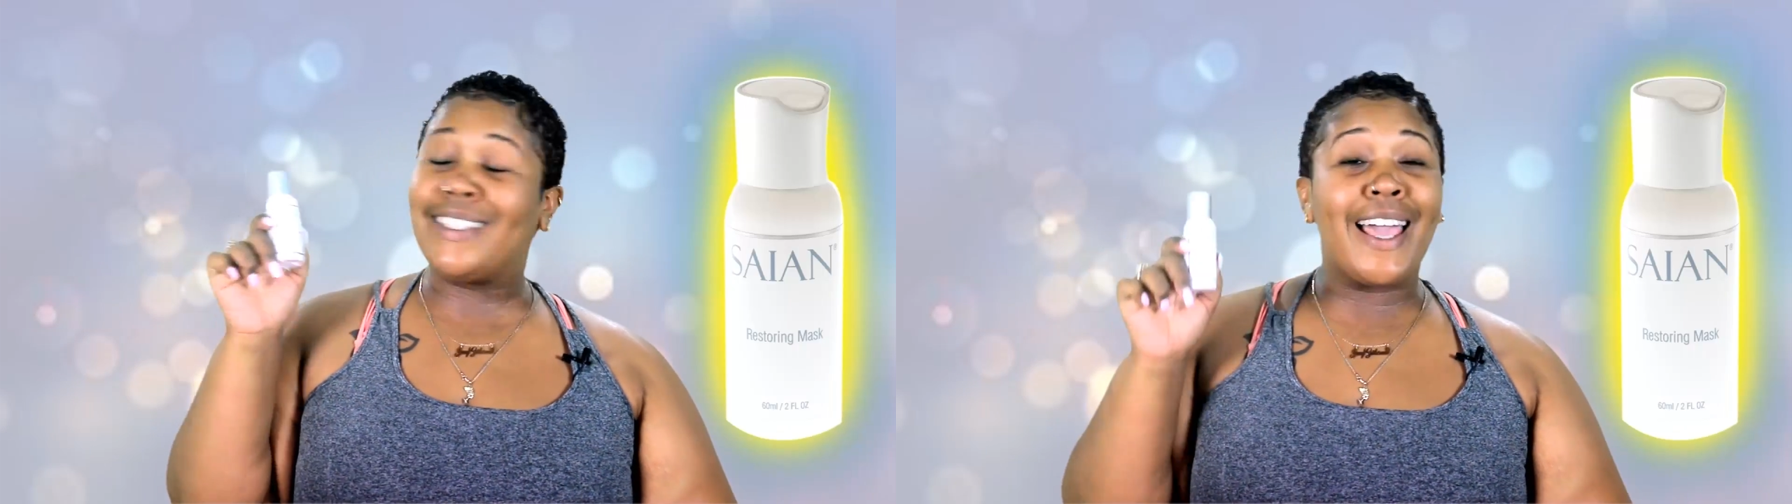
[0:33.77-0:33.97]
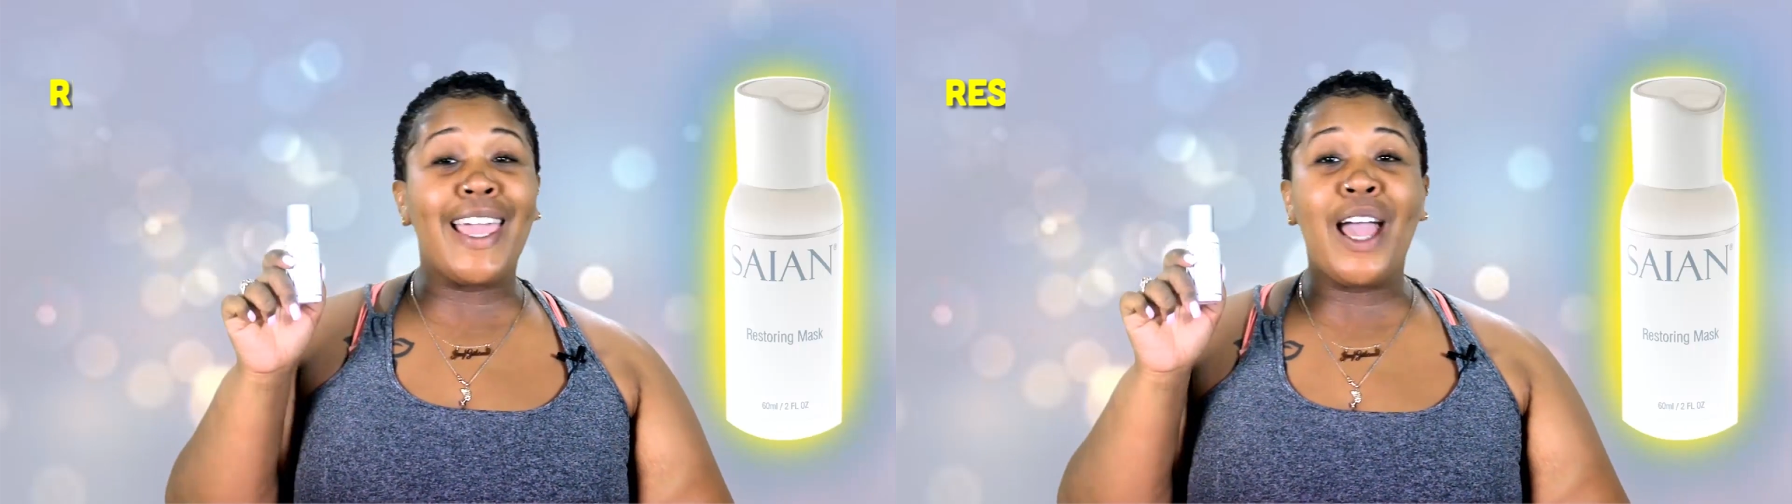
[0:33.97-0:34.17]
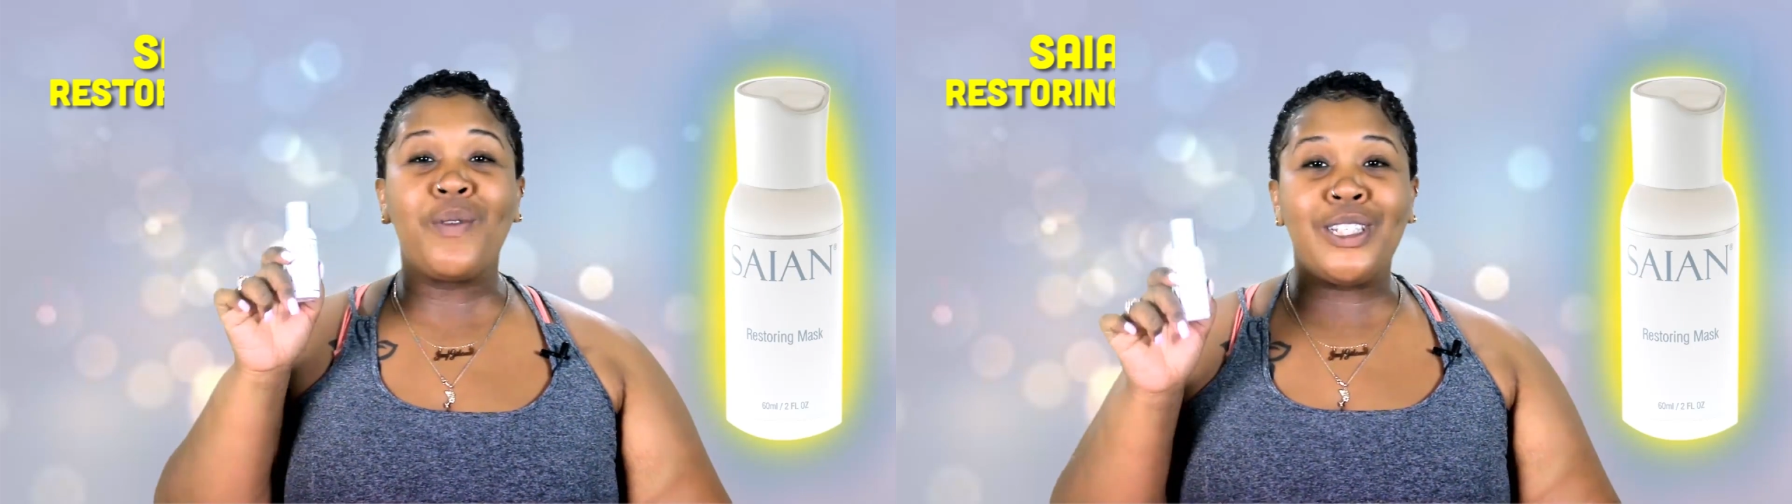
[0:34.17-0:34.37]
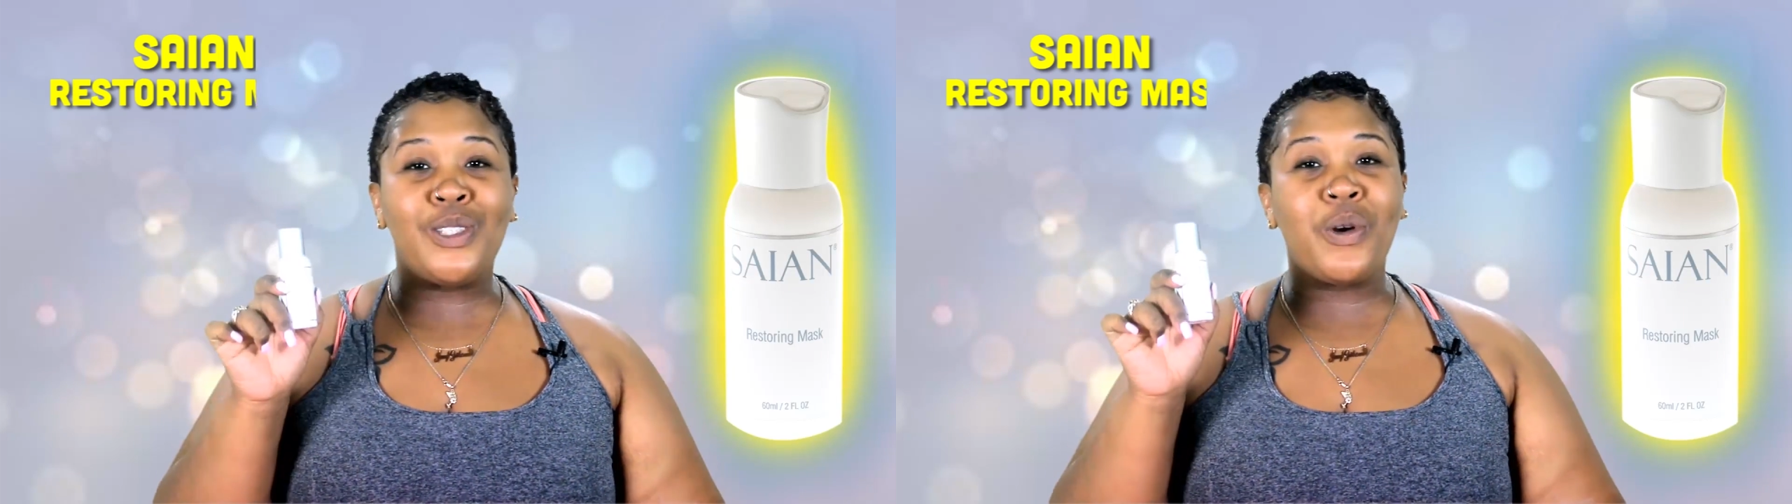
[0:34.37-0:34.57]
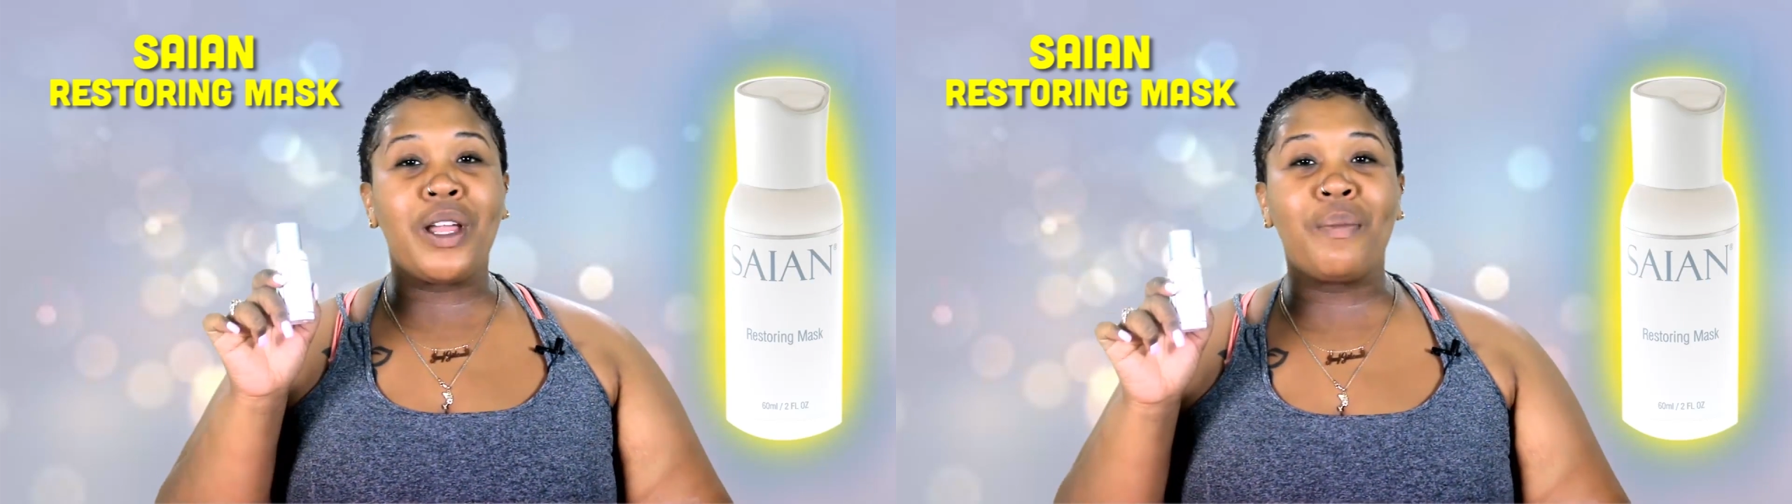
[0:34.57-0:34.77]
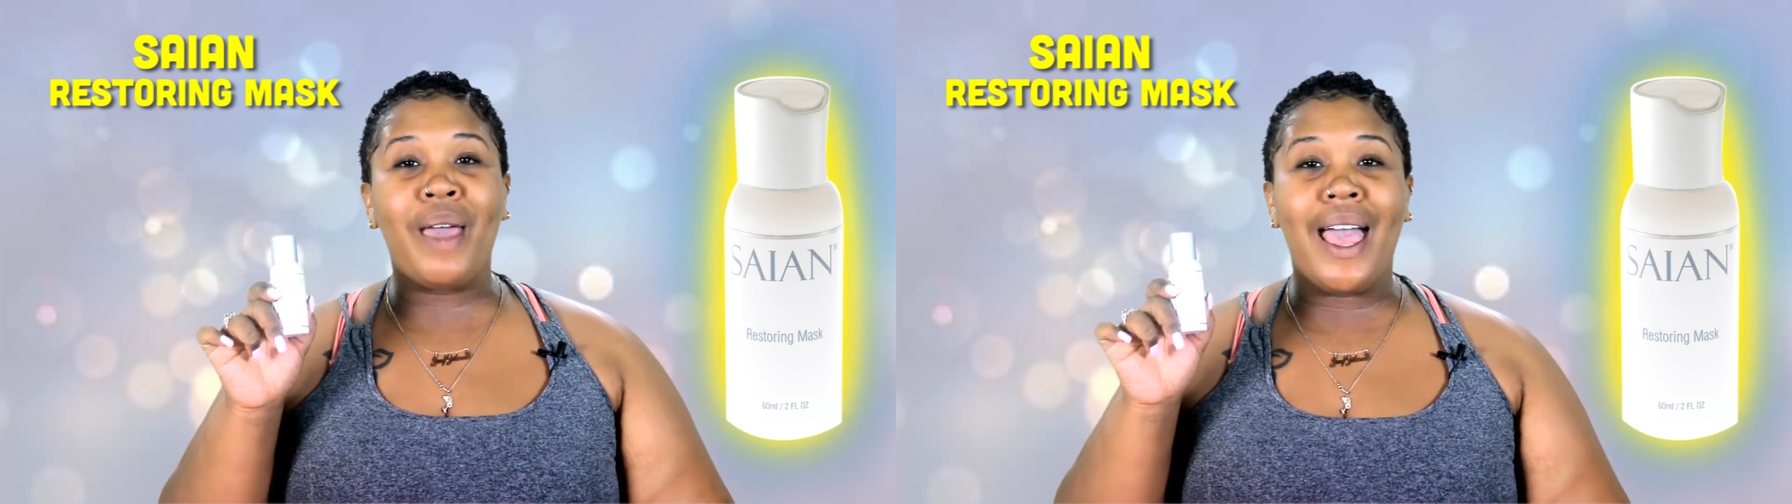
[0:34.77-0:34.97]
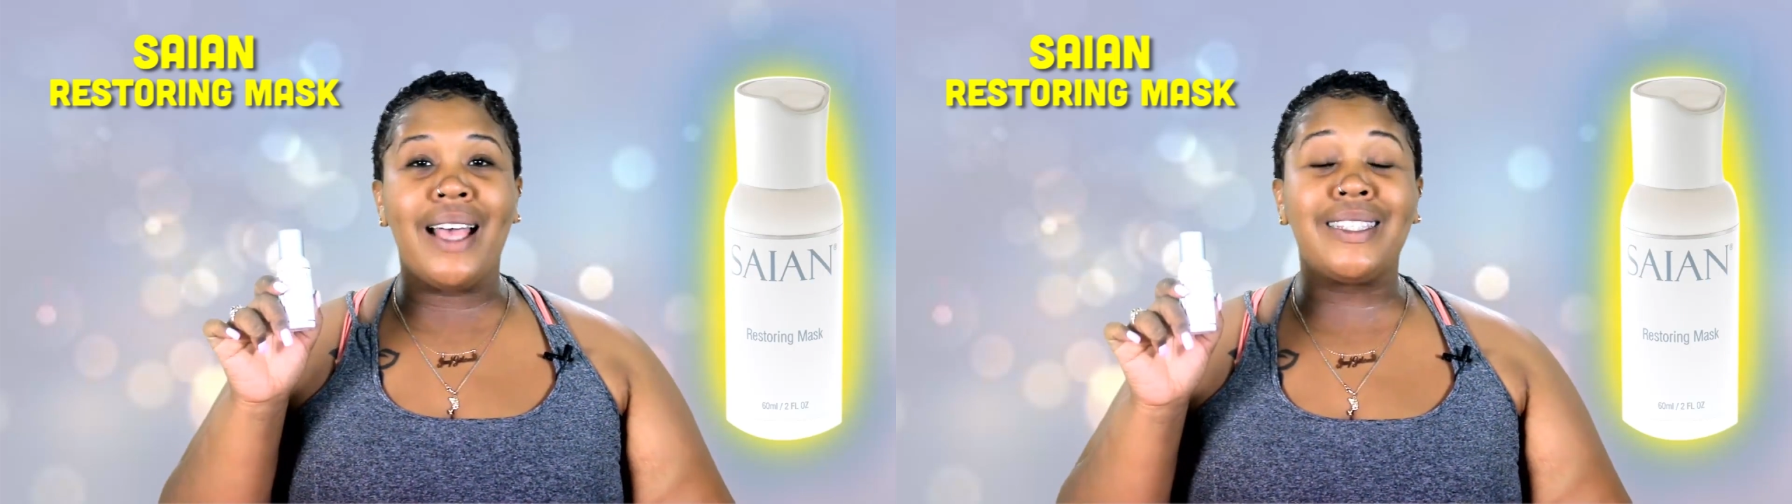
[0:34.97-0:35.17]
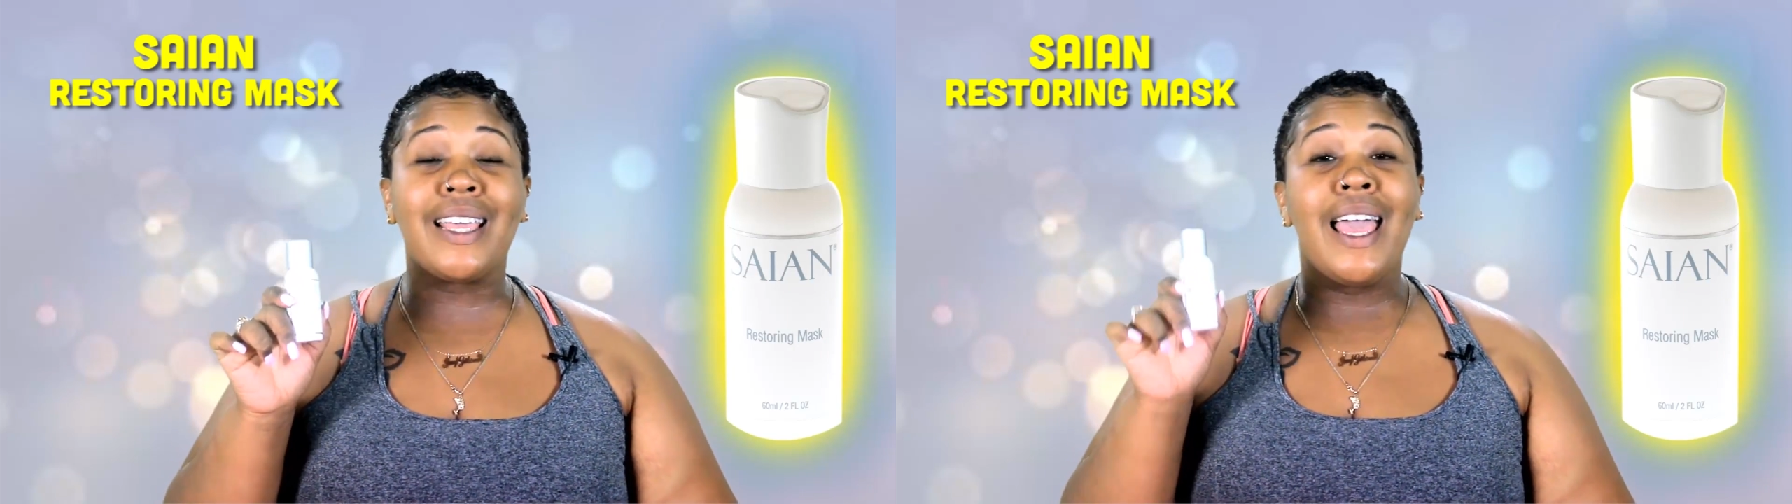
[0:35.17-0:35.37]
Saian Restoring
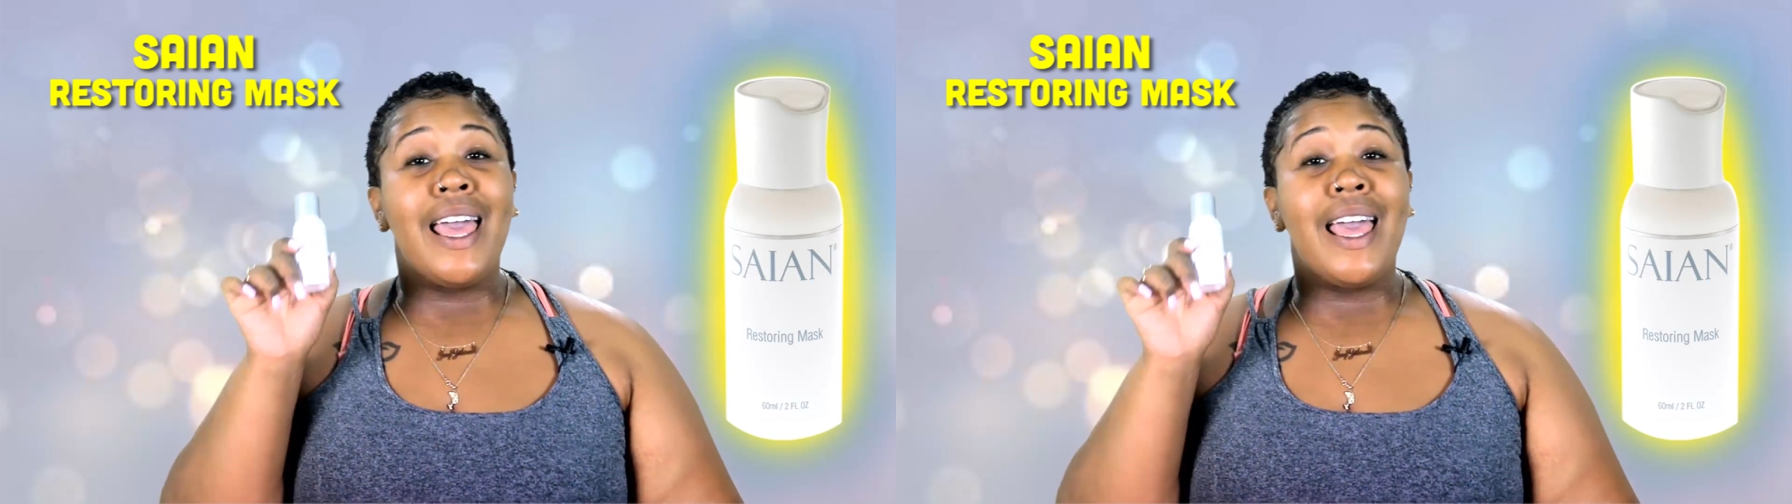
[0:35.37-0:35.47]
Mask.